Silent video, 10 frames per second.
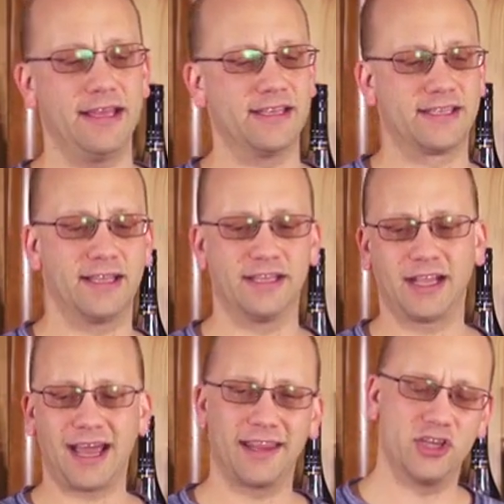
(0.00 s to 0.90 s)
is the
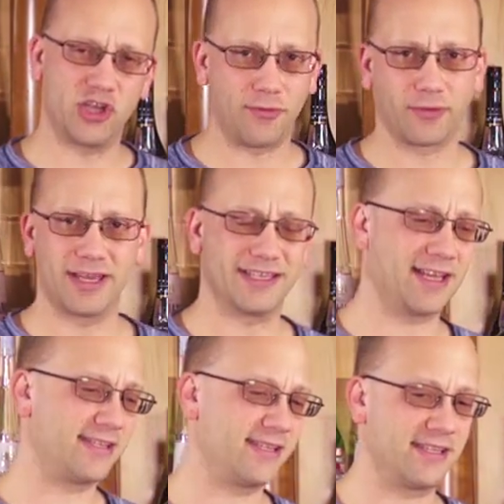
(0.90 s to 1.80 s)
kind of the general
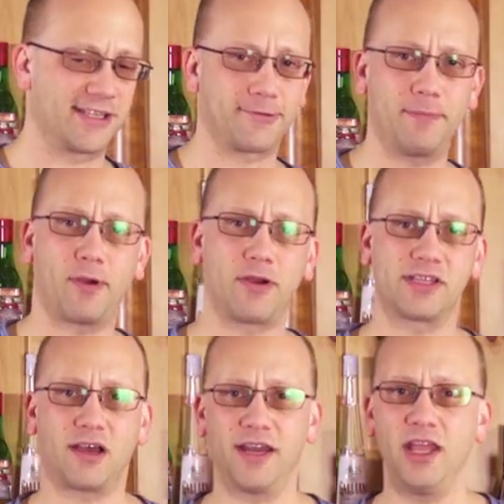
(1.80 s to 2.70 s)
consensus is three
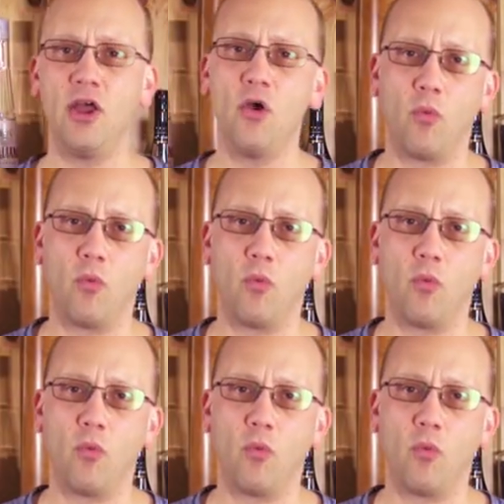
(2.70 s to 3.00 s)
parts honey,